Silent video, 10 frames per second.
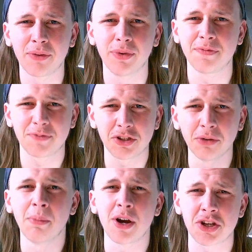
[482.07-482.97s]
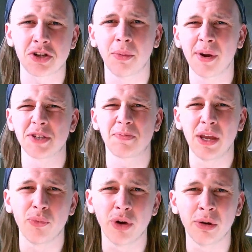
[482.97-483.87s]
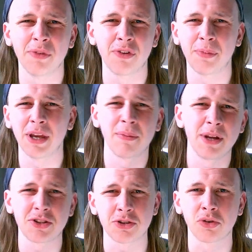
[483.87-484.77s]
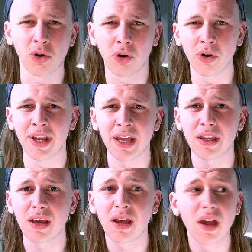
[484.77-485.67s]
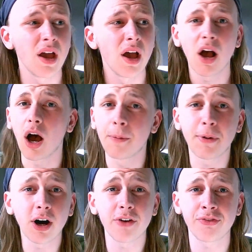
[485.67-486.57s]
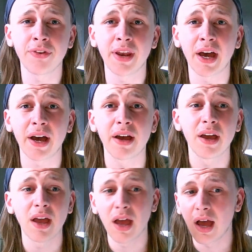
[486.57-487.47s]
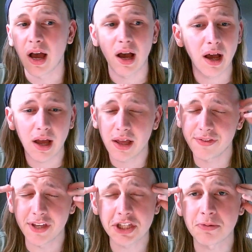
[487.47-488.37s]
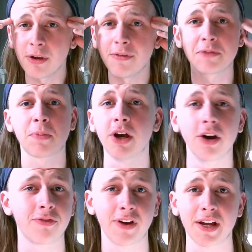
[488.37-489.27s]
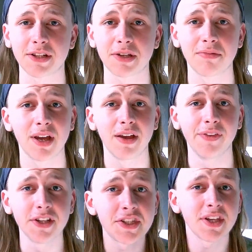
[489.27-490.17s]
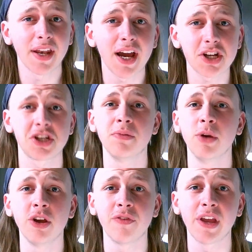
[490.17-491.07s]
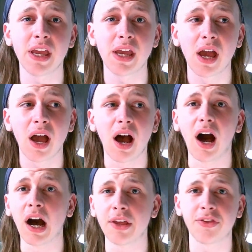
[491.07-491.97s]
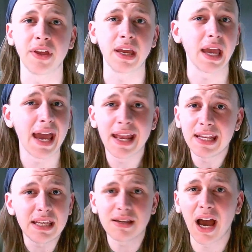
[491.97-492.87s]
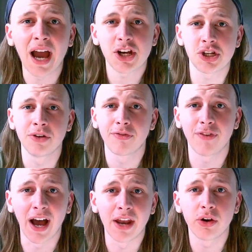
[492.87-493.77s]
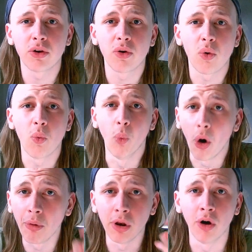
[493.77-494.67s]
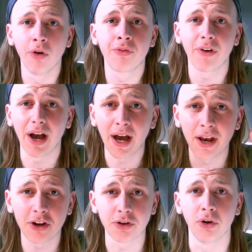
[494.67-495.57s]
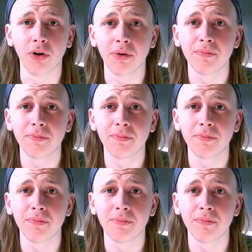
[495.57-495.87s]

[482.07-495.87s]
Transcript: with some emotional moments being ruined for being a bit too corny. Apart from that, this movie's perfect. This is an action movie I think any action fan will love and adore.